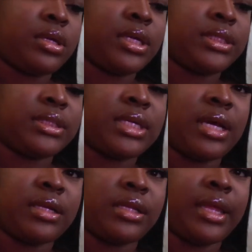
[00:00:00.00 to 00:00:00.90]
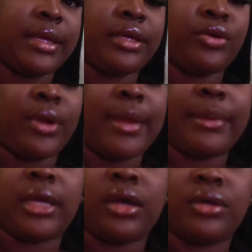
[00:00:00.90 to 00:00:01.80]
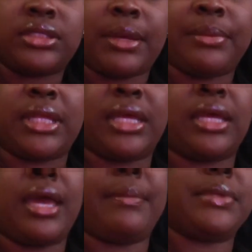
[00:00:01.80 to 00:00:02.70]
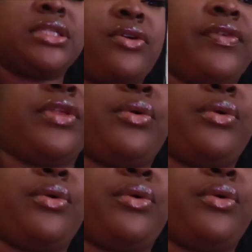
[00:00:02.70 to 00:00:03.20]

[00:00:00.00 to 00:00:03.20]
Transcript: It's not a like grab and go type of thing. It happens over the